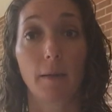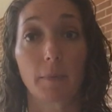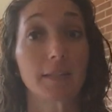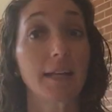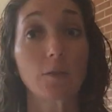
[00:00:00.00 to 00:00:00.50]

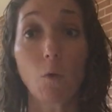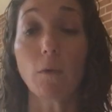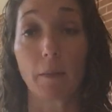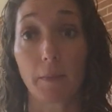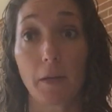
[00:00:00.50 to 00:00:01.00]
Because I told
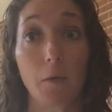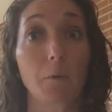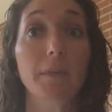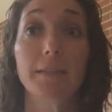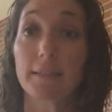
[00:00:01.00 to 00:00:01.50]
him, you know,
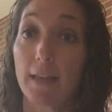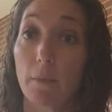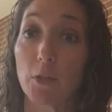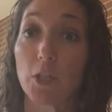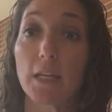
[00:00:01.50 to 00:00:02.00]
this is how
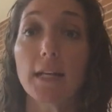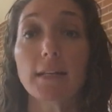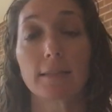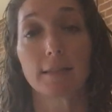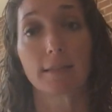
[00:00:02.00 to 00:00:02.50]
much he
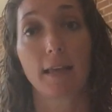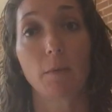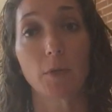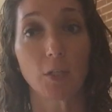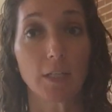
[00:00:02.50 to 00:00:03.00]
eats, this is how
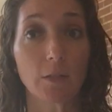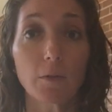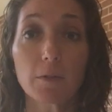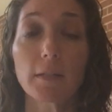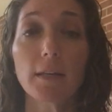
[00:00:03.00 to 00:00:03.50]
much he's
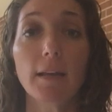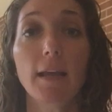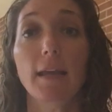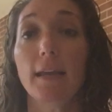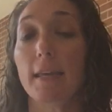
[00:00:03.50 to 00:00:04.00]
nursing.
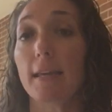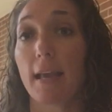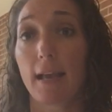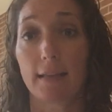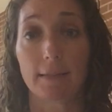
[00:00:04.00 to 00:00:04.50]
He
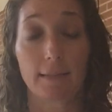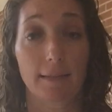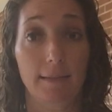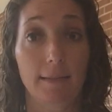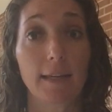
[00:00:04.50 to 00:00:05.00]
has
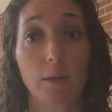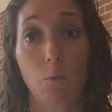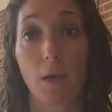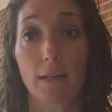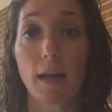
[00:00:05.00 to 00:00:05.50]
10
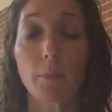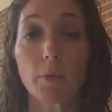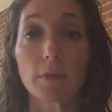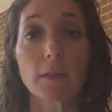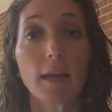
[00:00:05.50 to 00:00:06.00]
wet
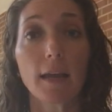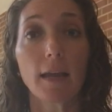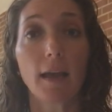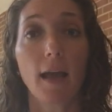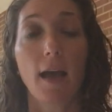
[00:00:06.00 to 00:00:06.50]
diapers a day.